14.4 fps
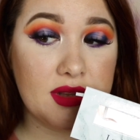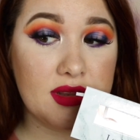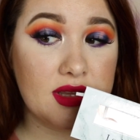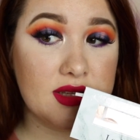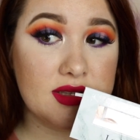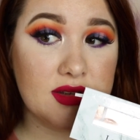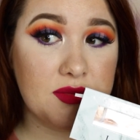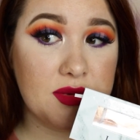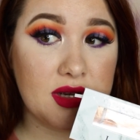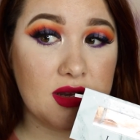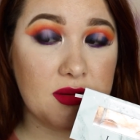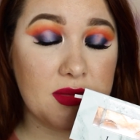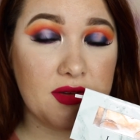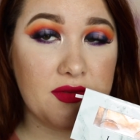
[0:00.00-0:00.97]
These have
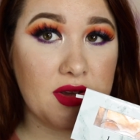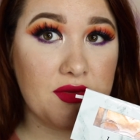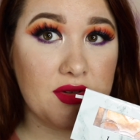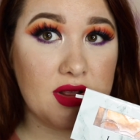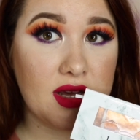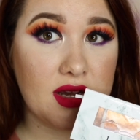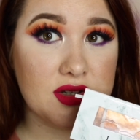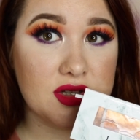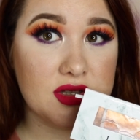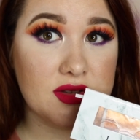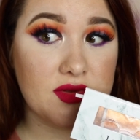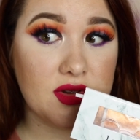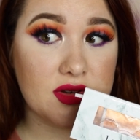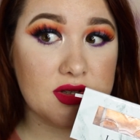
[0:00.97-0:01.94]
become my favorite lashes
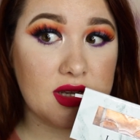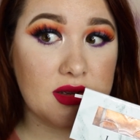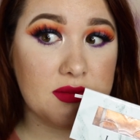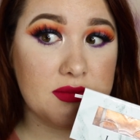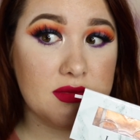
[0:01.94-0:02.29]
of all time.